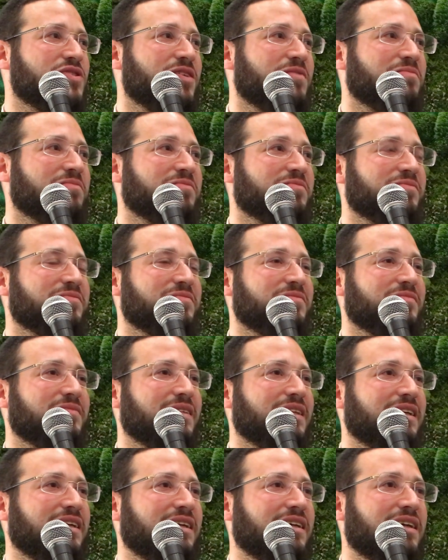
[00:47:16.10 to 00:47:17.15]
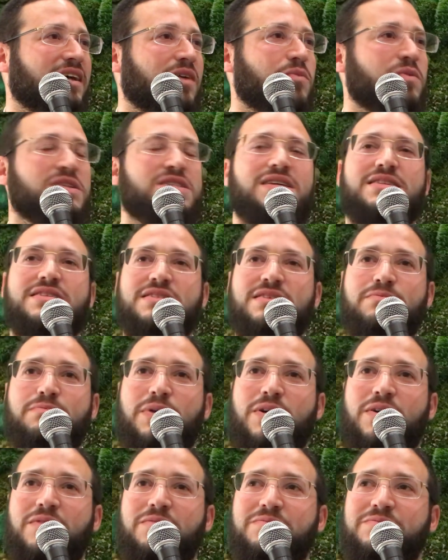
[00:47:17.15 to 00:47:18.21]
That's the greatness of HaShem.
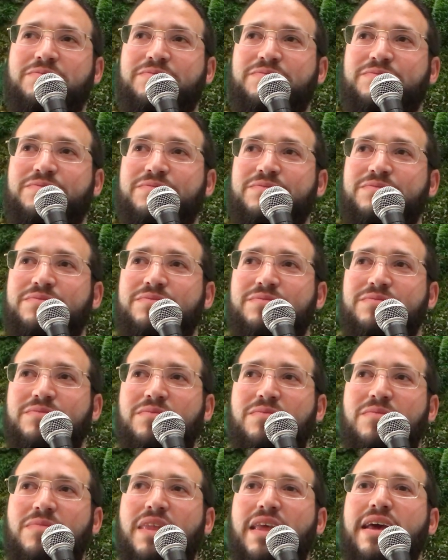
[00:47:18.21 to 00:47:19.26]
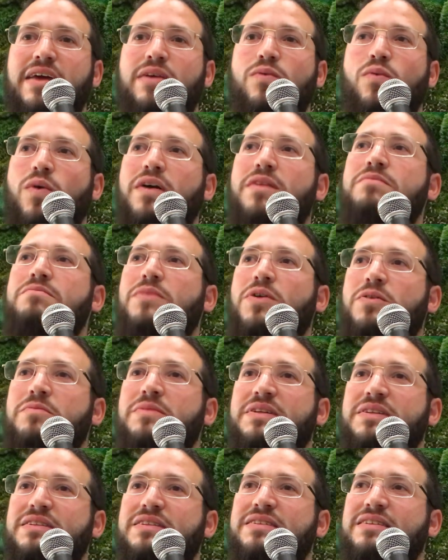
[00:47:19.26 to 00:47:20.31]
And we see this in Purim.
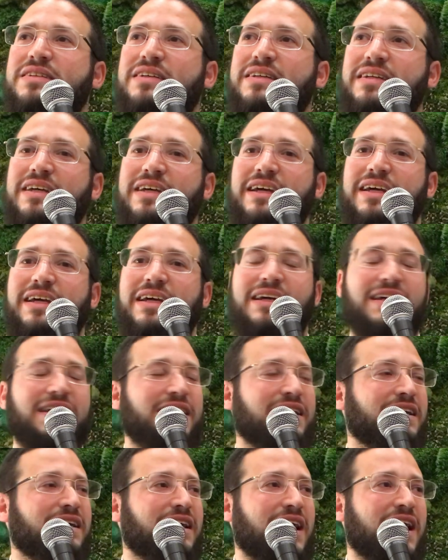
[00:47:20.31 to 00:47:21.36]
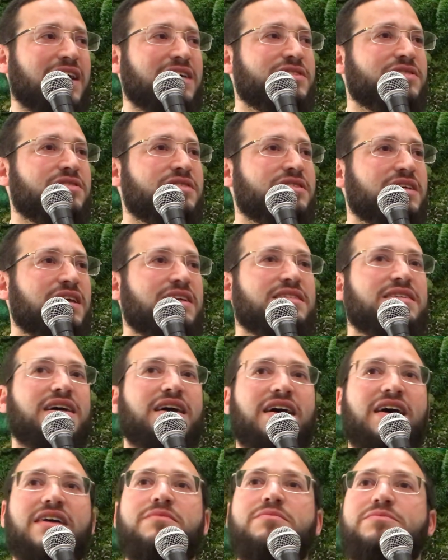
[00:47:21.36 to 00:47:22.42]
In one moment,
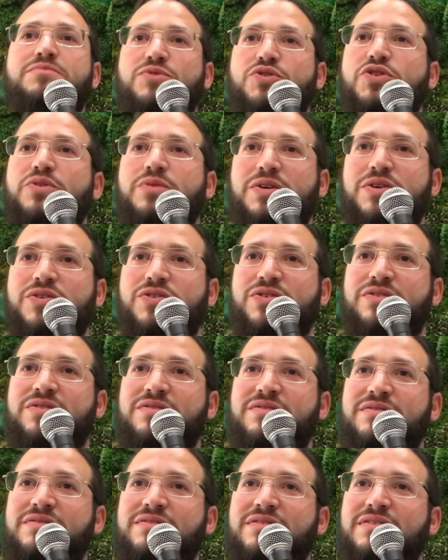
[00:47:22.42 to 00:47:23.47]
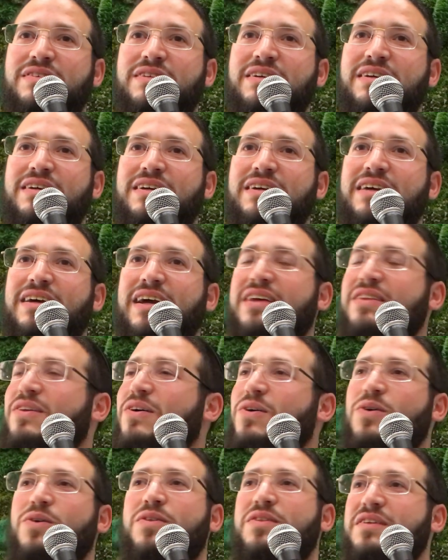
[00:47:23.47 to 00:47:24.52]
Esther says, I'm Jewish.
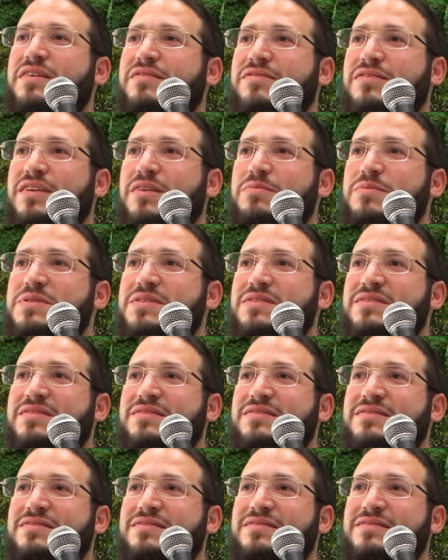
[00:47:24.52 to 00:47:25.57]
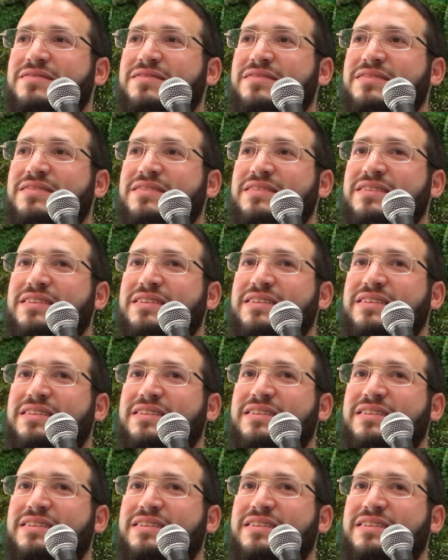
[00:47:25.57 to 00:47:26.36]
Then the whole thing flips.